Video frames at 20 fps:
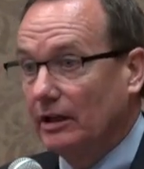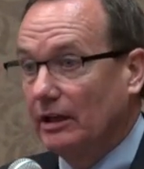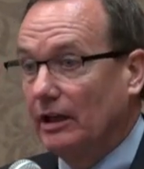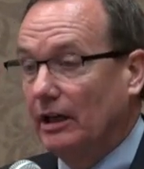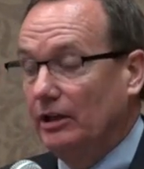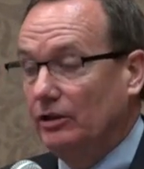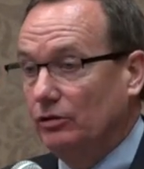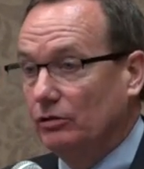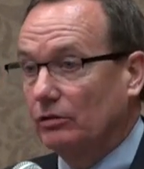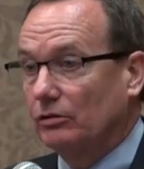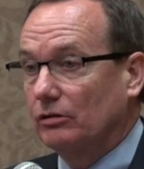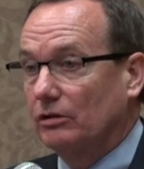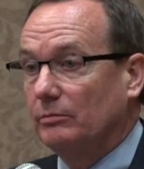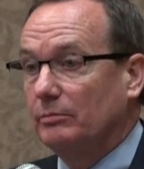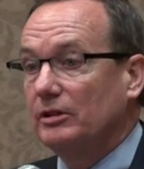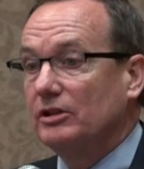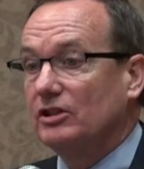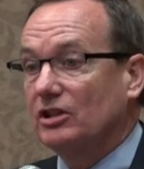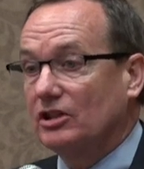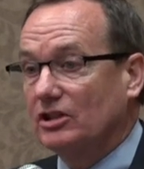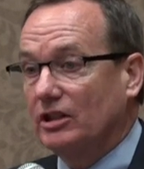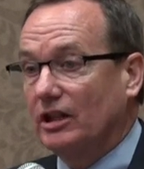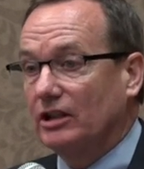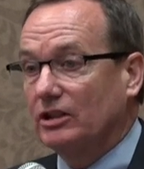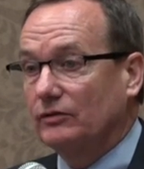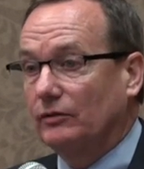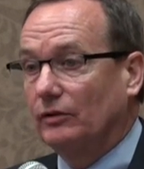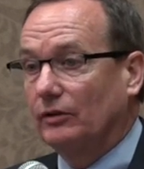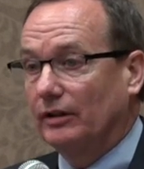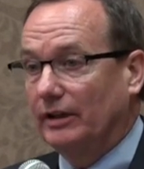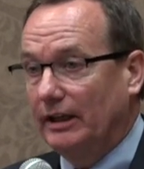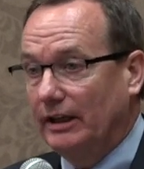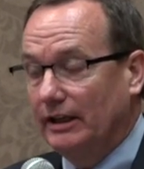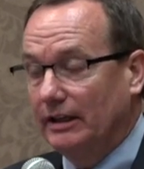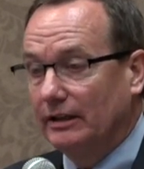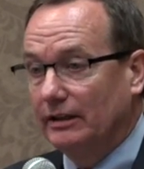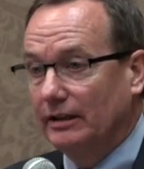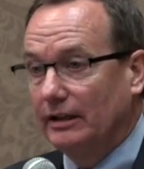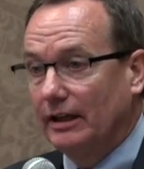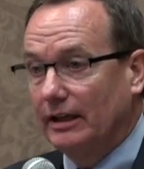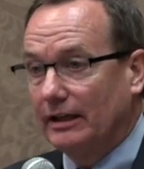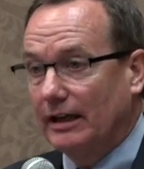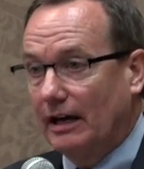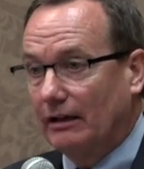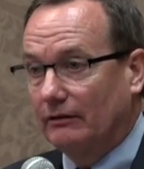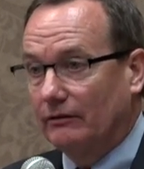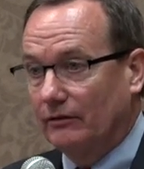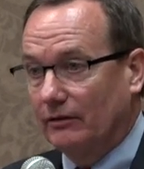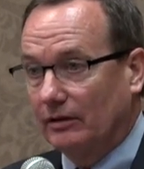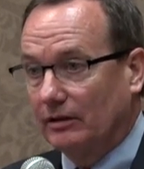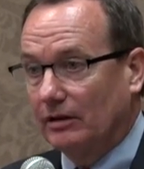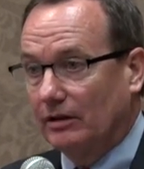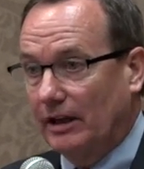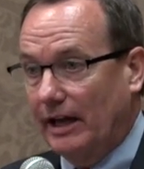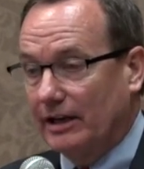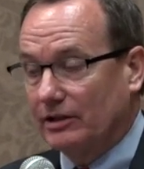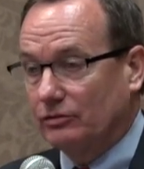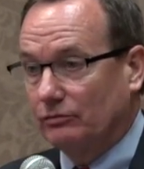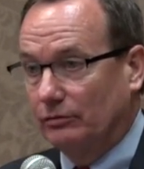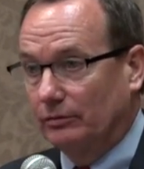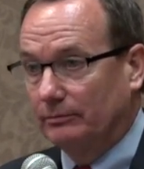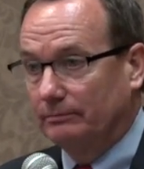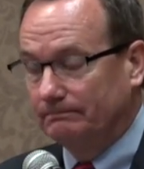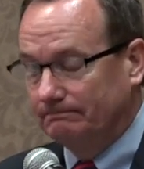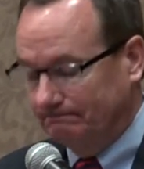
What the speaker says: and you're going to be successful in and out of the classroom